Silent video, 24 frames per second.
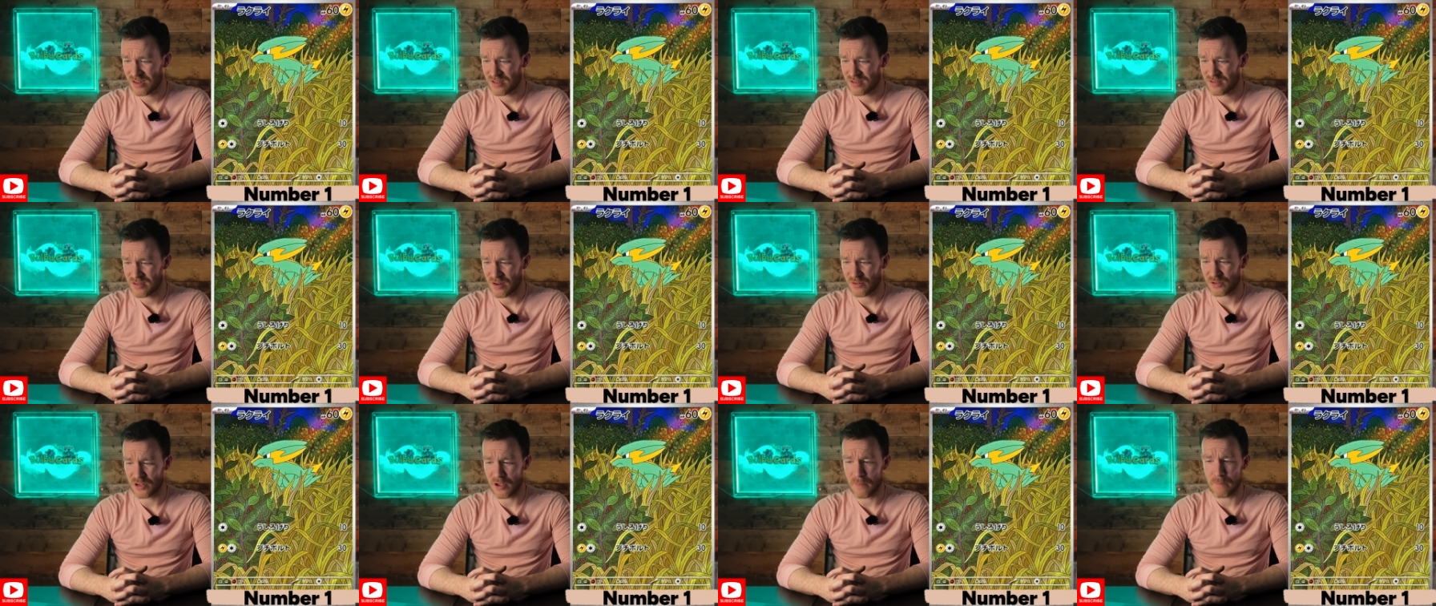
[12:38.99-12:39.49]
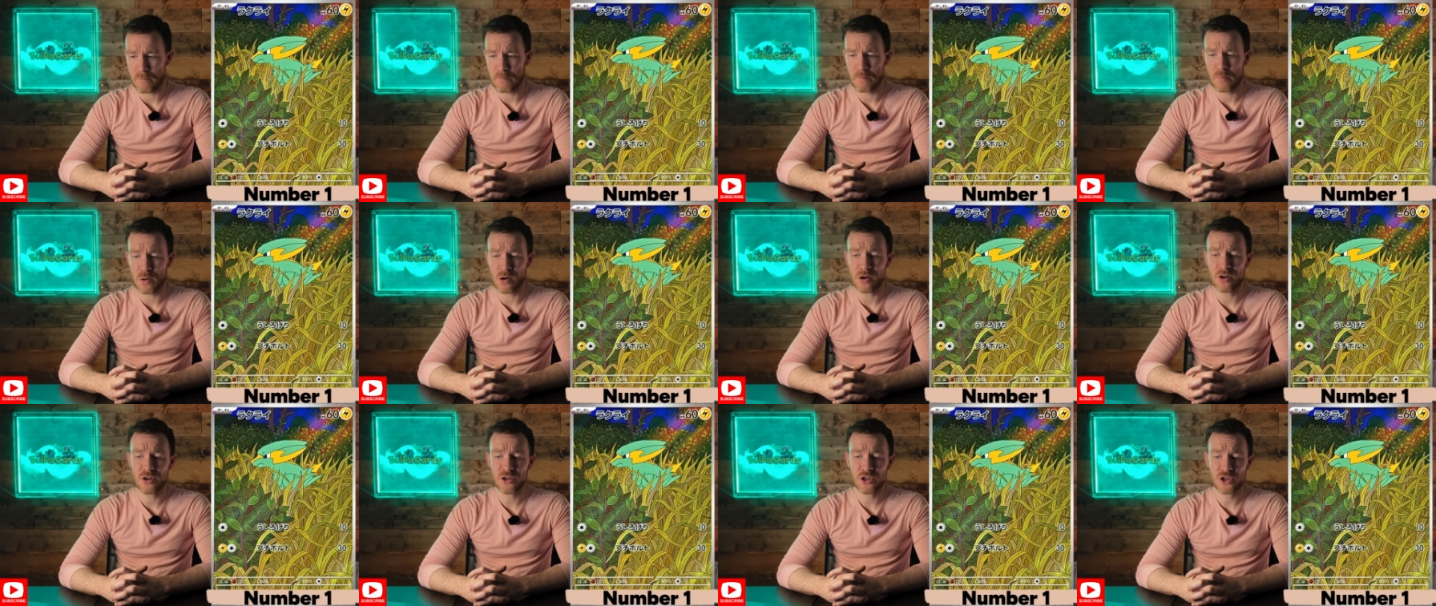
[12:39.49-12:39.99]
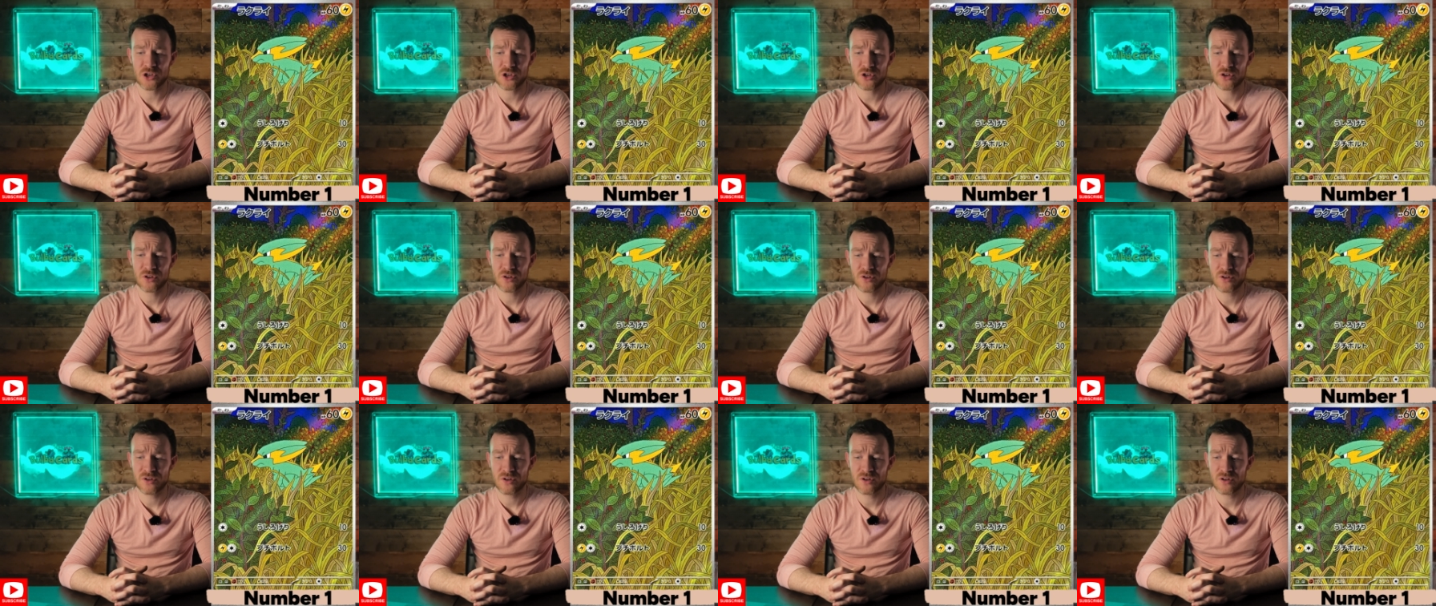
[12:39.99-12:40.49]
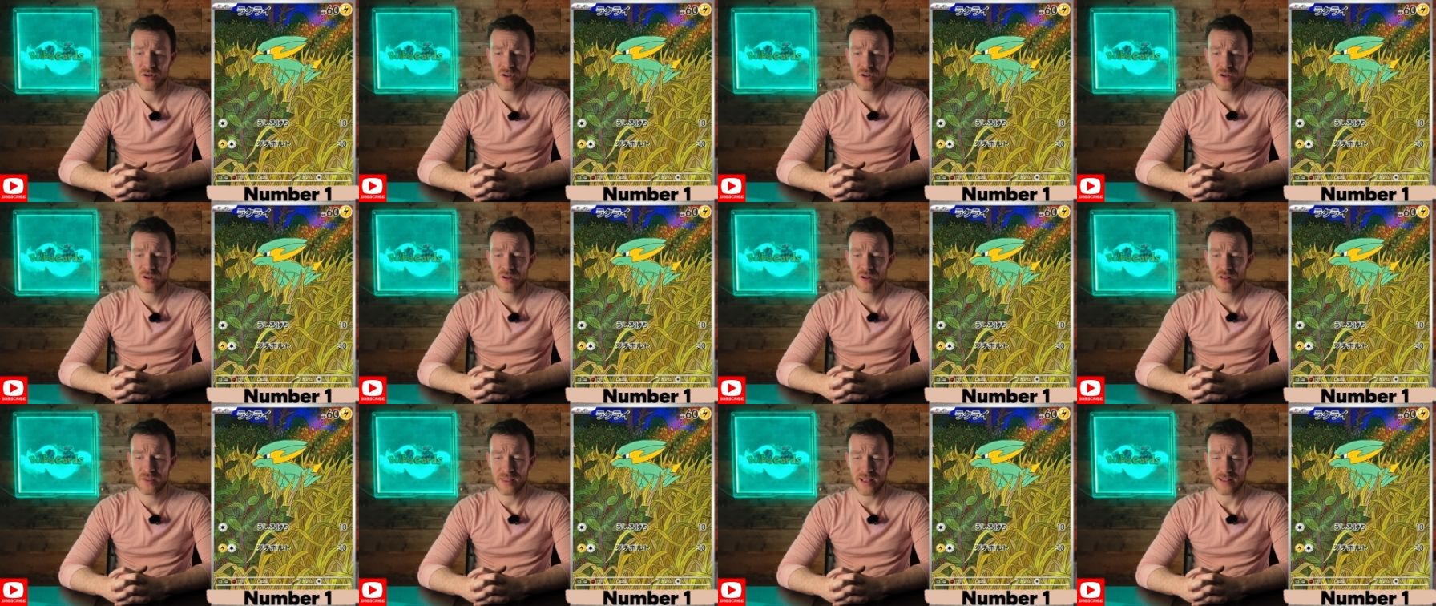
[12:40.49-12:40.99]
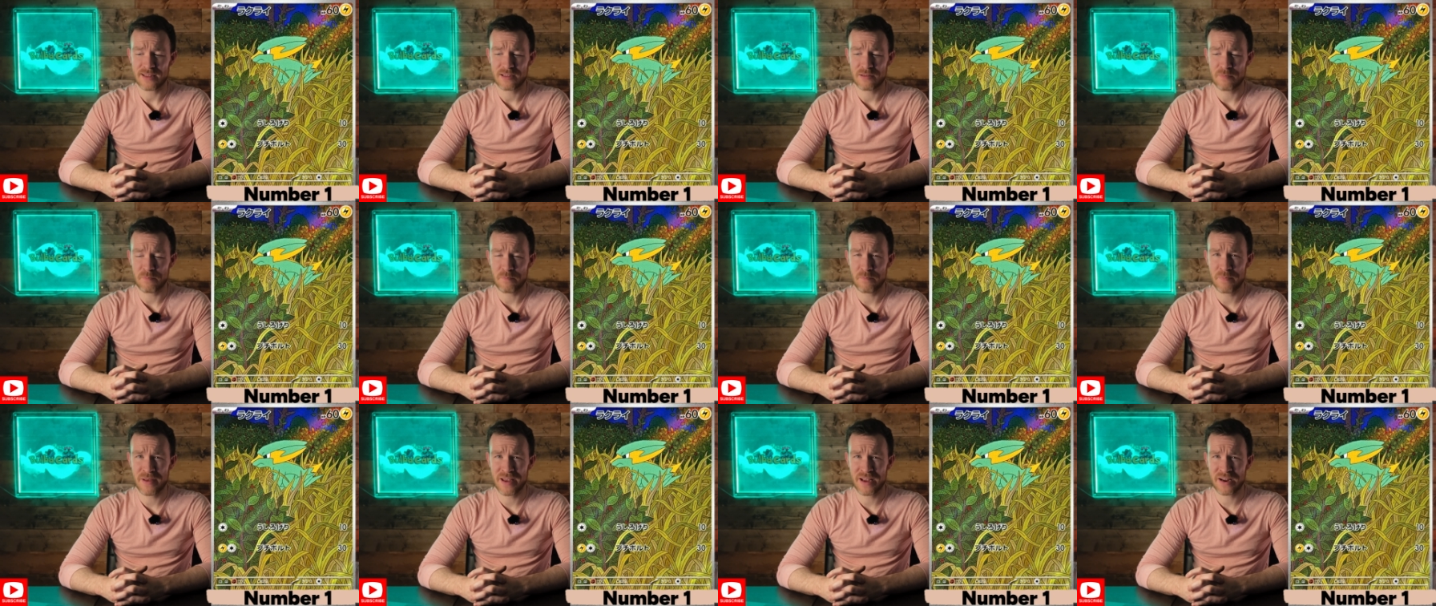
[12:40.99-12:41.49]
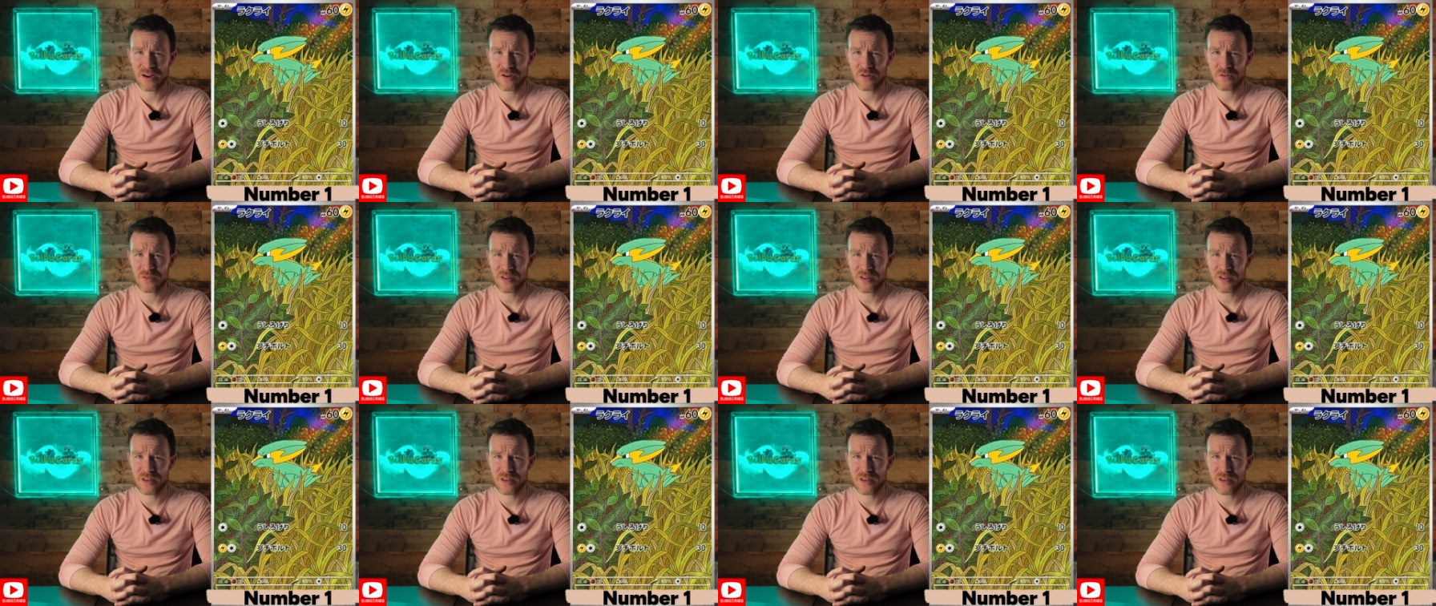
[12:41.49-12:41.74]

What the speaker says: There's a bush that's bigger